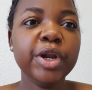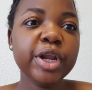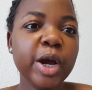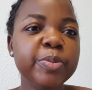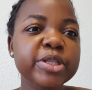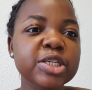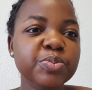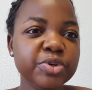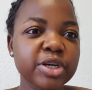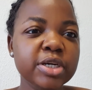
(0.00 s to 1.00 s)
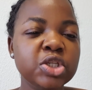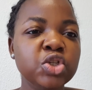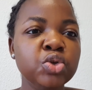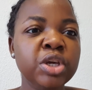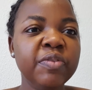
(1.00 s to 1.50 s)
helping these products
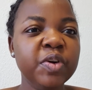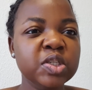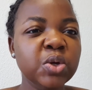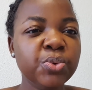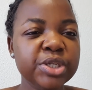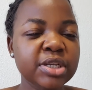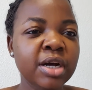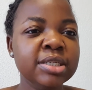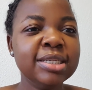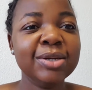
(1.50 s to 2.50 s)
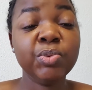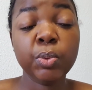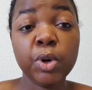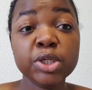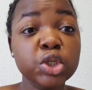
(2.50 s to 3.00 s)
to give us the results that we
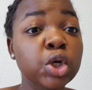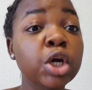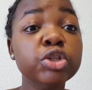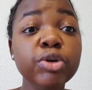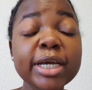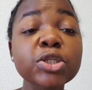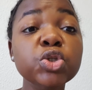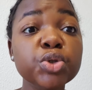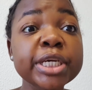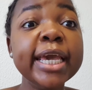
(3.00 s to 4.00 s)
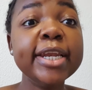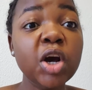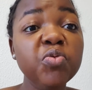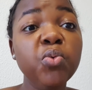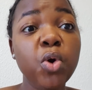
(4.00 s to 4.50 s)
want. So try to drink
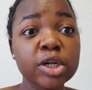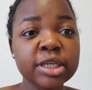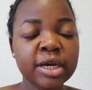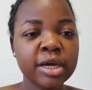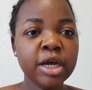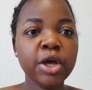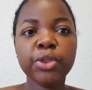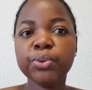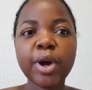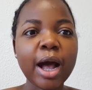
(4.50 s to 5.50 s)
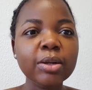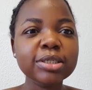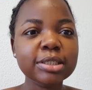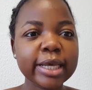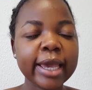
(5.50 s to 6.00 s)
enough water throughout
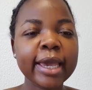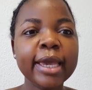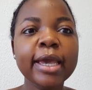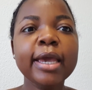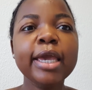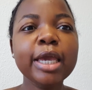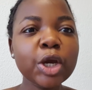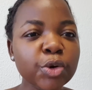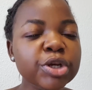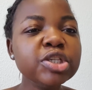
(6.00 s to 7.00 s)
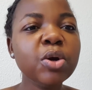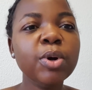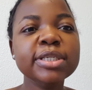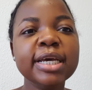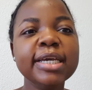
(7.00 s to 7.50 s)
the day. Increase your
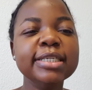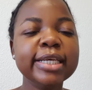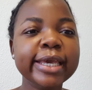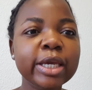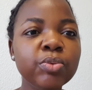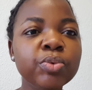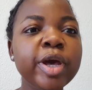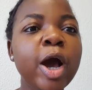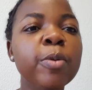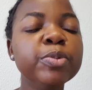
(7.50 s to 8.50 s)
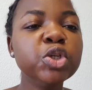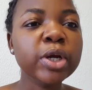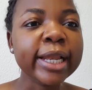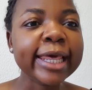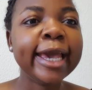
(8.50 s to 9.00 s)
water intake. It would help to
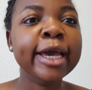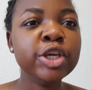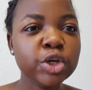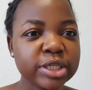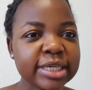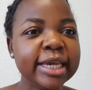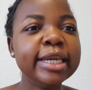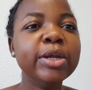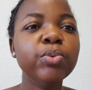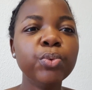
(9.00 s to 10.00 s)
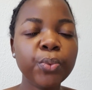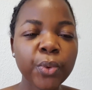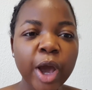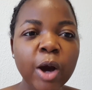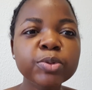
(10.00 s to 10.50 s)
clear your skin. It
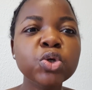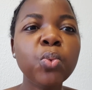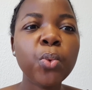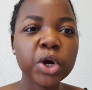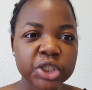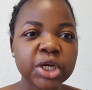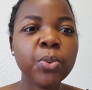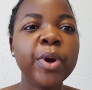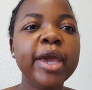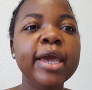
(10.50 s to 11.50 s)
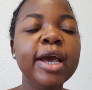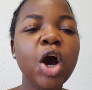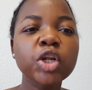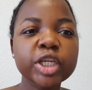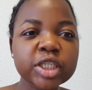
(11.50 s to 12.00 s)
would help to wash away
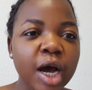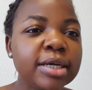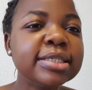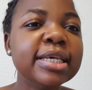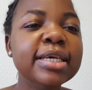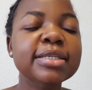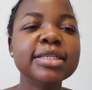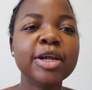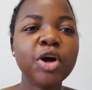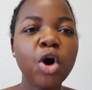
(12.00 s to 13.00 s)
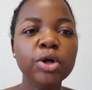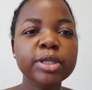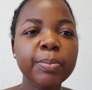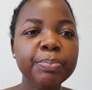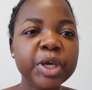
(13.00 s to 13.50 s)
the toxins and all
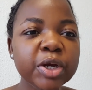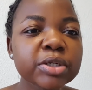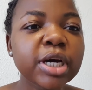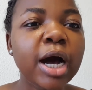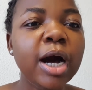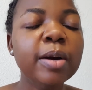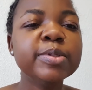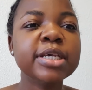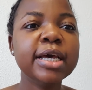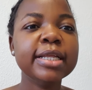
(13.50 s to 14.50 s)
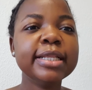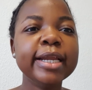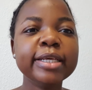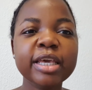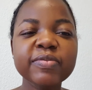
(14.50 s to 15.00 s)
the buildups
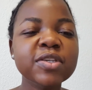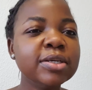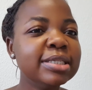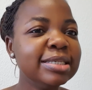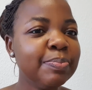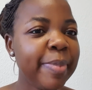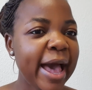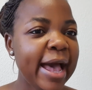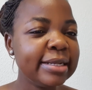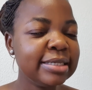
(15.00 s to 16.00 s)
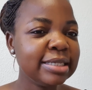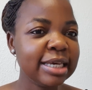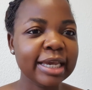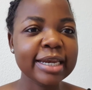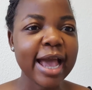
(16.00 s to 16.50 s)
that gives us this bad
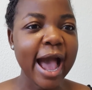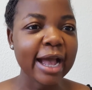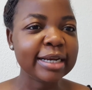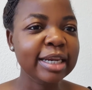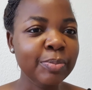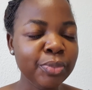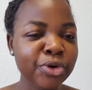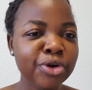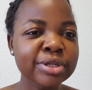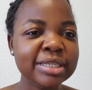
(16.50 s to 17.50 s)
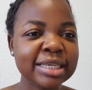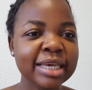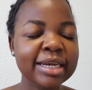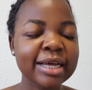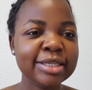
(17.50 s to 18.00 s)
skin, acne prone
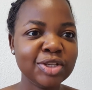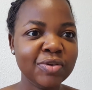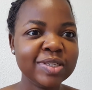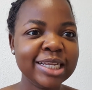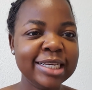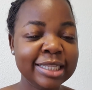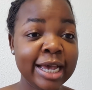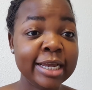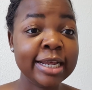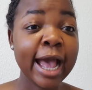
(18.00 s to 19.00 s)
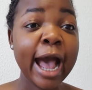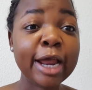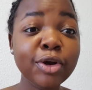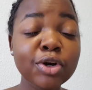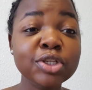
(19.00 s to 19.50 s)
skin and stuff like that.
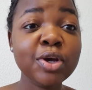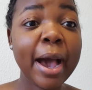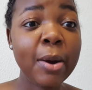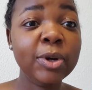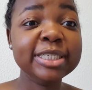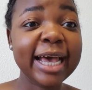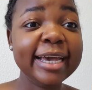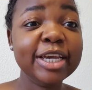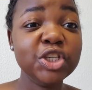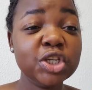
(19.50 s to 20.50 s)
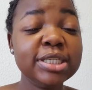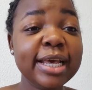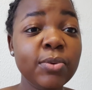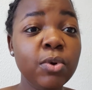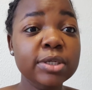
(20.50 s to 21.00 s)
And also our diet, just
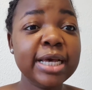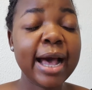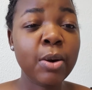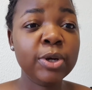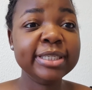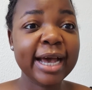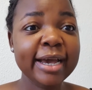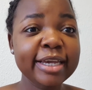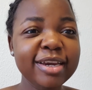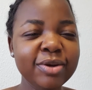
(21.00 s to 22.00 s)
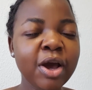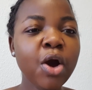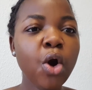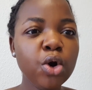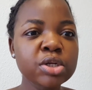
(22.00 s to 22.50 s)
like water, our diet
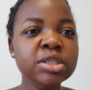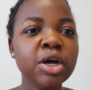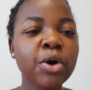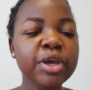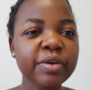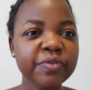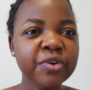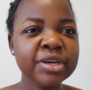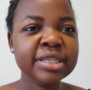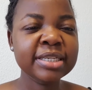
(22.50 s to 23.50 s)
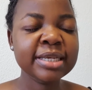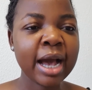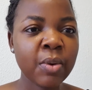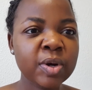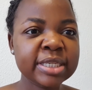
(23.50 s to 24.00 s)
also influences
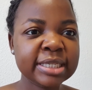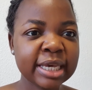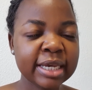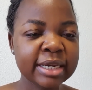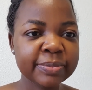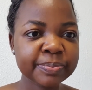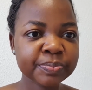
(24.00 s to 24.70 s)
our skin,